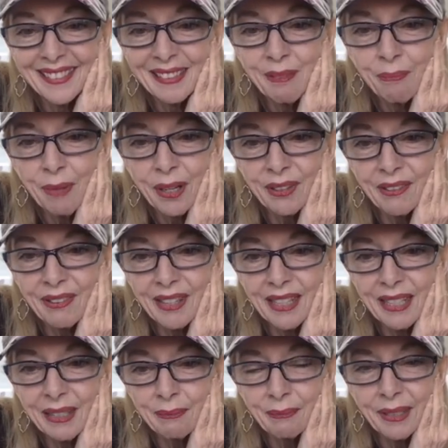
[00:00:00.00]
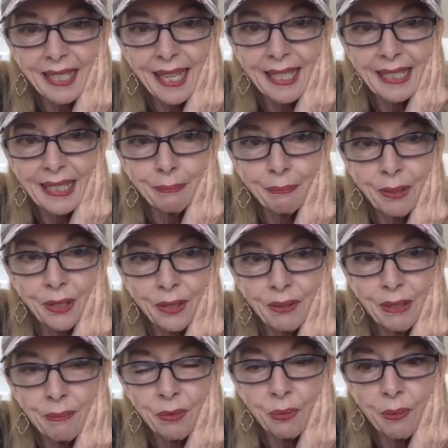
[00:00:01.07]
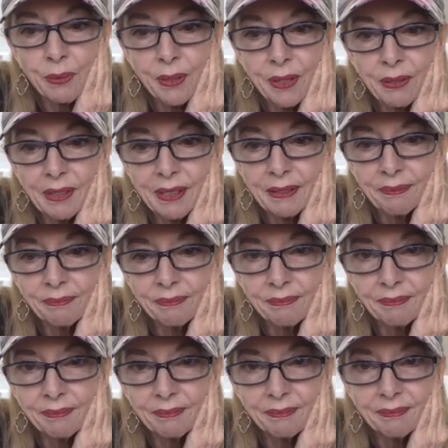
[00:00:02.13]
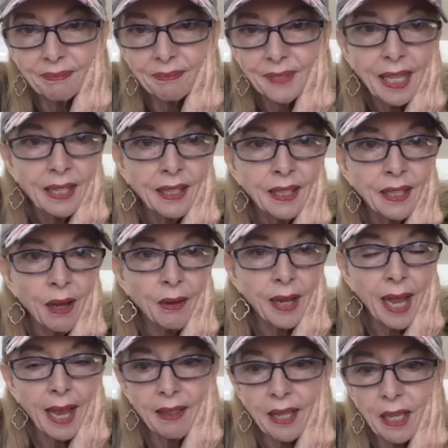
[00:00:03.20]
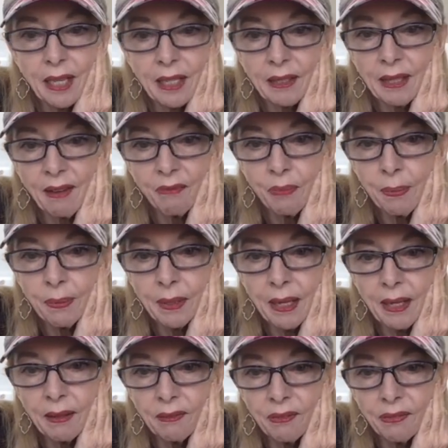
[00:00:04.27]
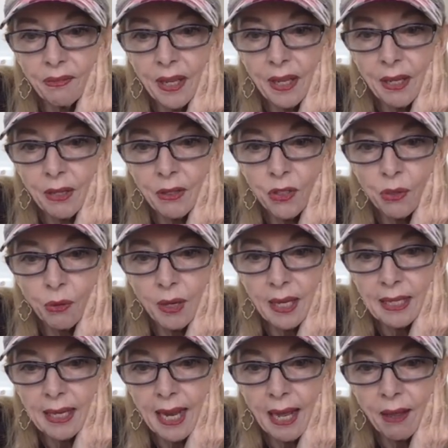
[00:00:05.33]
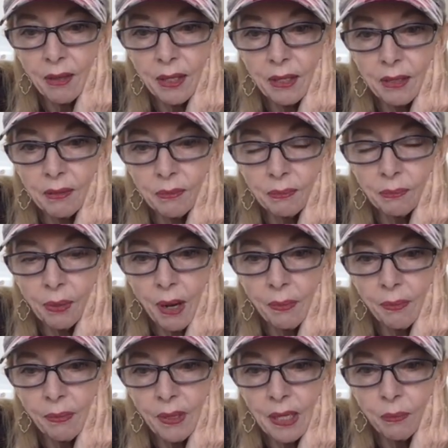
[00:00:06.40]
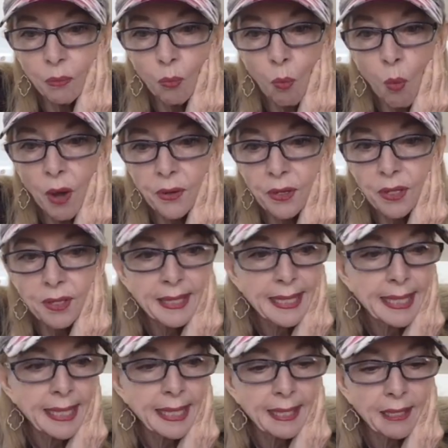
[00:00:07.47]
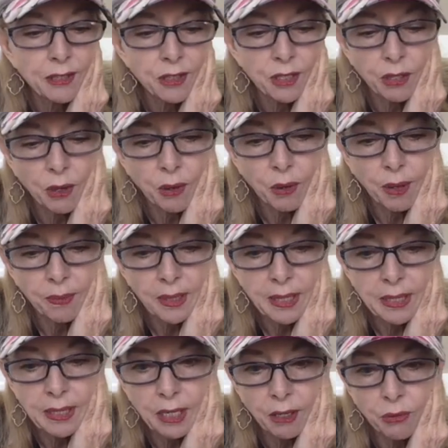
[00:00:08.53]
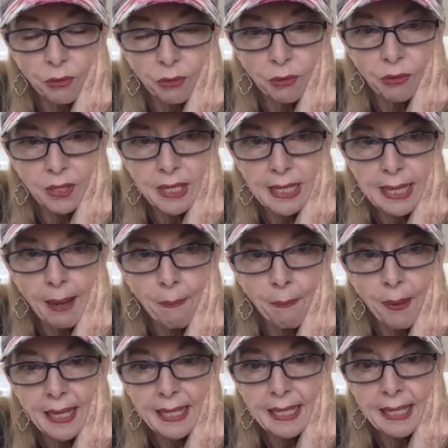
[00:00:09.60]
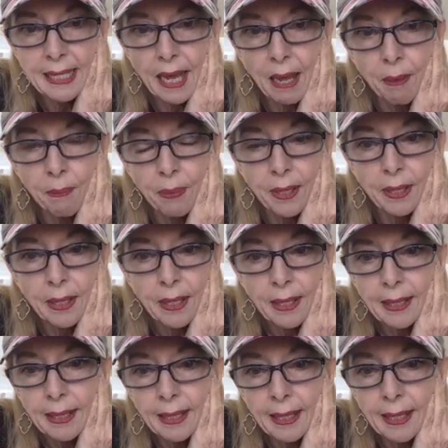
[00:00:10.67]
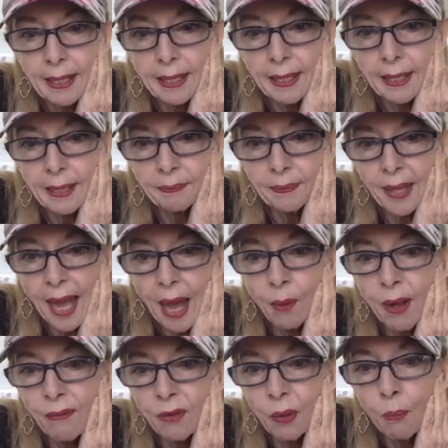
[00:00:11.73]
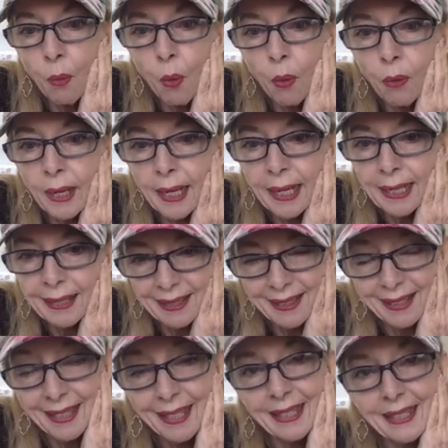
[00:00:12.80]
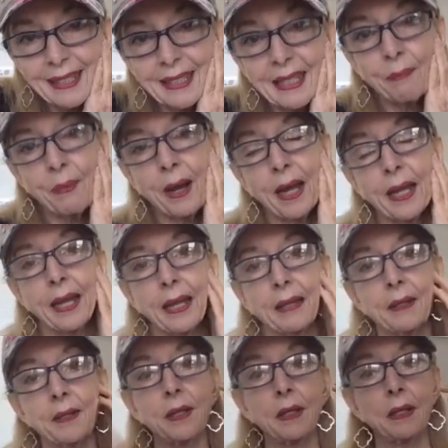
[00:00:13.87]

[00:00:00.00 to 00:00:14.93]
Buttercream. Yes, buttercream's what we're doing. Okay, I think enough people have joined now that probably wanted to see this, so I'm going to take you through step by step, however boring it is at my end.